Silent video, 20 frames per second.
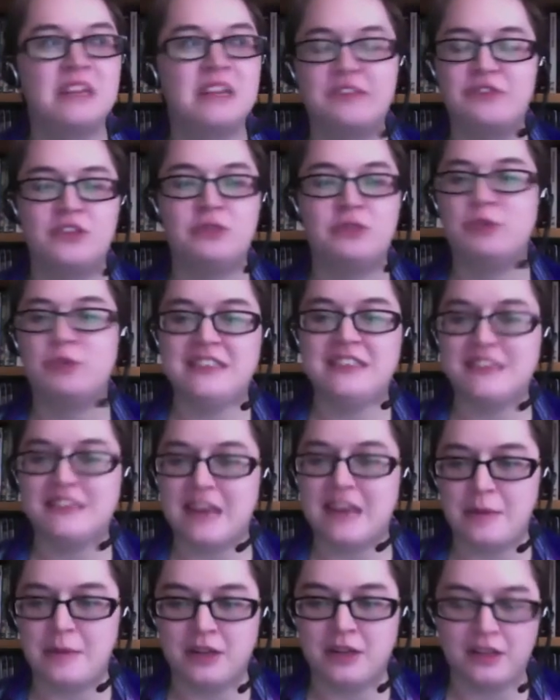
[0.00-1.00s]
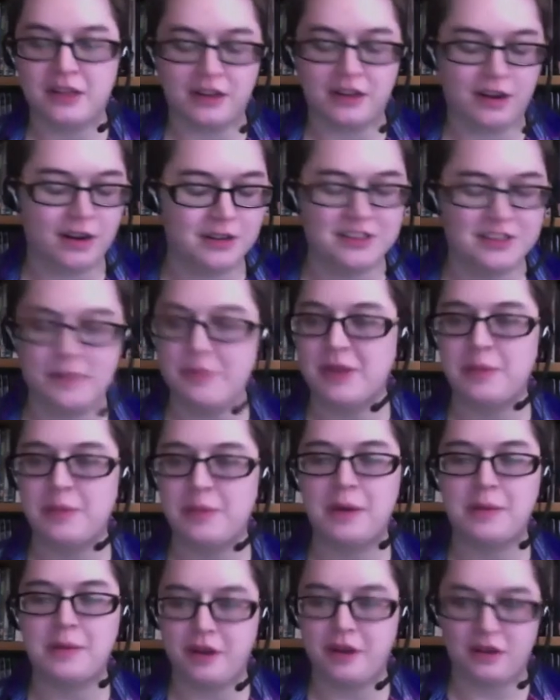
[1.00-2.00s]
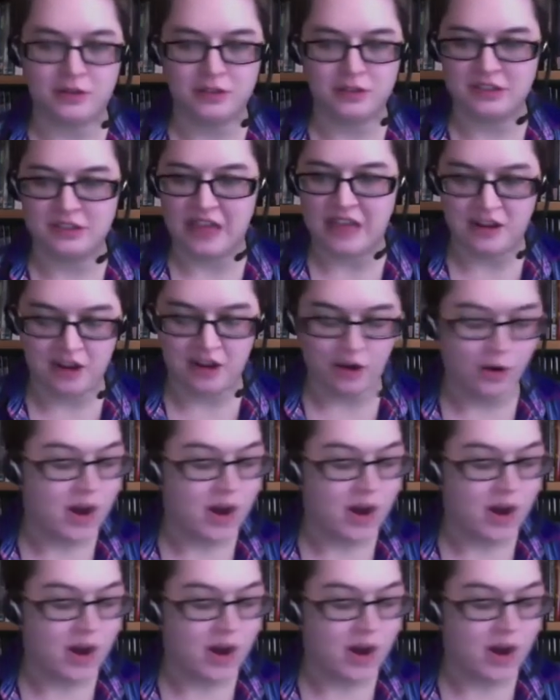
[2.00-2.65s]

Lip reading: for reasons that I'm unclear on. Something about miracles, I don't know.